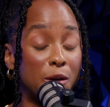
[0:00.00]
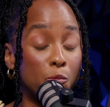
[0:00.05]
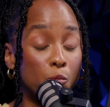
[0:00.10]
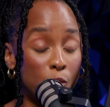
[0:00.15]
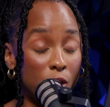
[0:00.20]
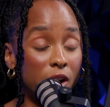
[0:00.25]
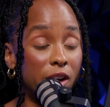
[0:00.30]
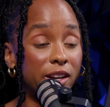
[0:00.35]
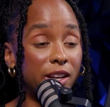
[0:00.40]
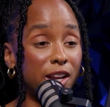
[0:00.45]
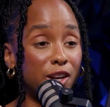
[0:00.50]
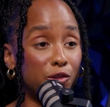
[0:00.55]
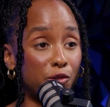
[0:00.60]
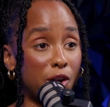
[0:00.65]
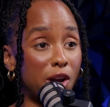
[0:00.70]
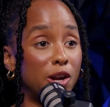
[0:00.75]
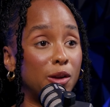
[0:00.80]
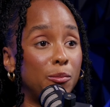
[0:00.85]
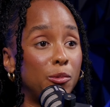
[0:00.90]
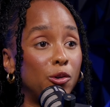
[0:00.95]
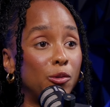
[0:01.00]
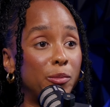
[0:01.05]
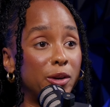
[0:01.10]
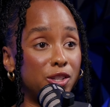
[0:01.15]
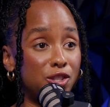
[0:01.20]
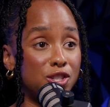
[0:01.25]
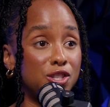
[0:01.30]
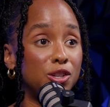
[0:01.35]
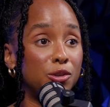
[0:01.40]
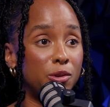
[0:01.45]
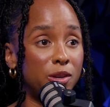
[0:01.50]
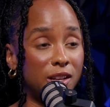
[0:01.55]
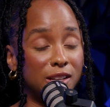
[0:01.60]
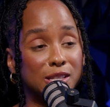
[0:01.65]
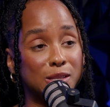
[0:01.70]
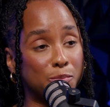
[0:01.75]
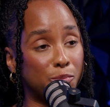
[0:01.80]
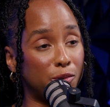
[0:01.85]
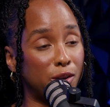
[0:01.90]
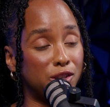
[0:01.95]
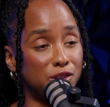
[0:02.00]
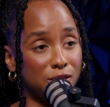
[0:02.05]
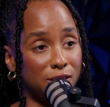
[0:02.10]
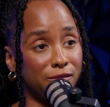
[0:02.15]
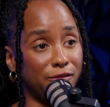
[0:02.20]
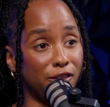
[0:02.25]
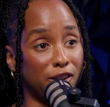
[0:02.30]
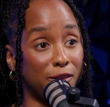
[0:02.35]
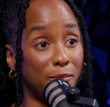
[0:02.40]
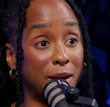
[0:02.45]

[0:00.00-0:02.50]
one incredible, but two an inspiration for